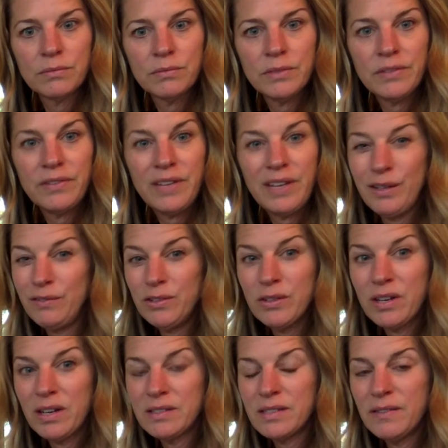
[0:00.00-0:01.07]
if any of you
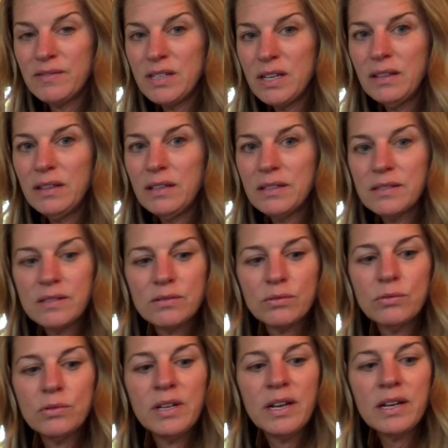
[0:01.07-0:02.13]
guys have done this,
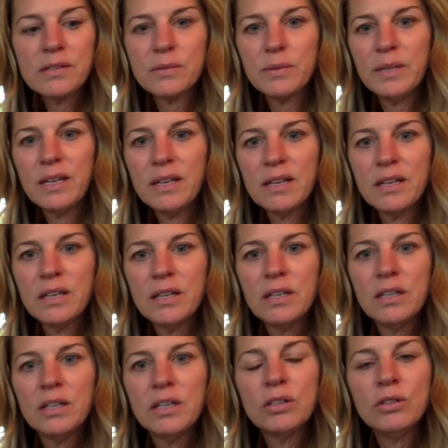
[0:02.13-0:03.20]
or next week,
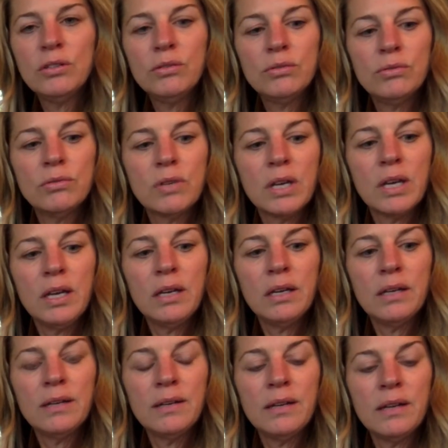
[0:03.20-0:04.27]
you
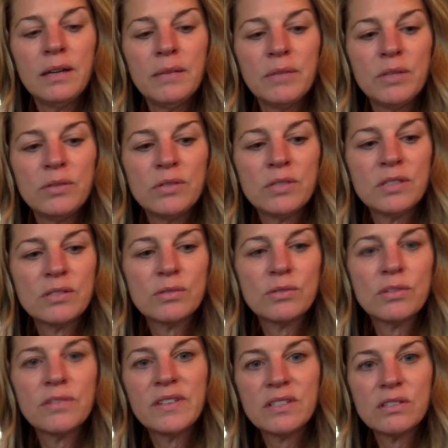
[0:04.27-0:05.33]
can um, use it
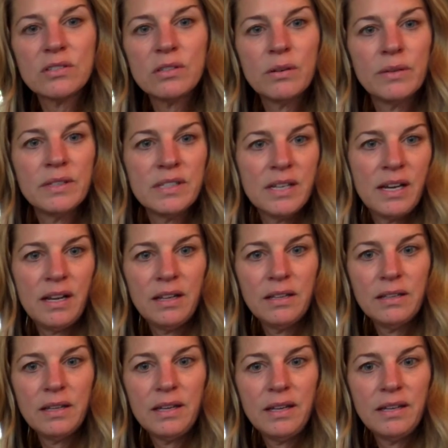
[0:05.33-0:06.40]
sort of as a show and
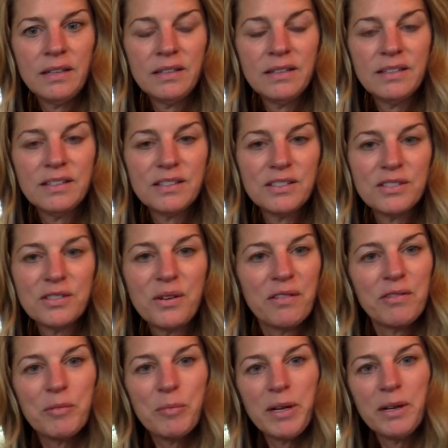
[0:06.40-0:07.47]
tell and show
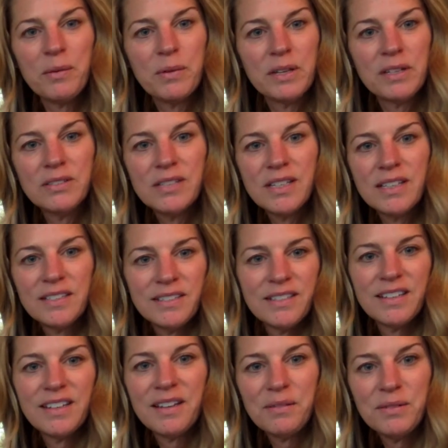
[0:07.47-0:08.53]
everybody what you did.
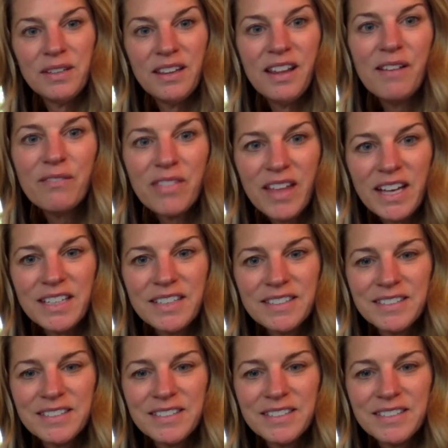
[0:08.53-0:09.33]
I would love that.